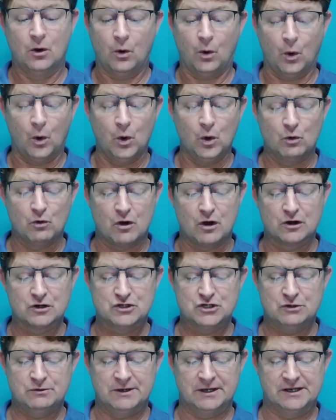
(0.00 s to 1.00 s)
All
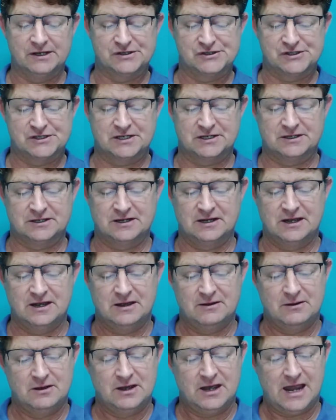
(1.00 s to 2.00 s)
wrongdoing is sin,
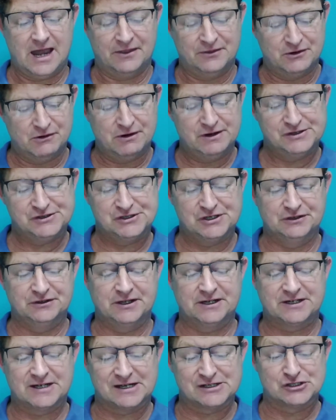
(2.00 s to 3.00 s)
and there is sin
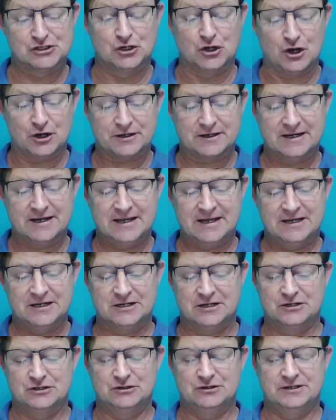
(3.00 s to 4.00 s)
that does not
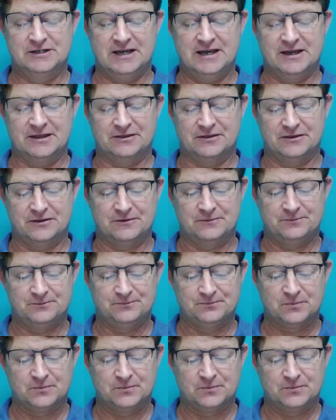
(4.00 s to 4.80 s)
lead to death.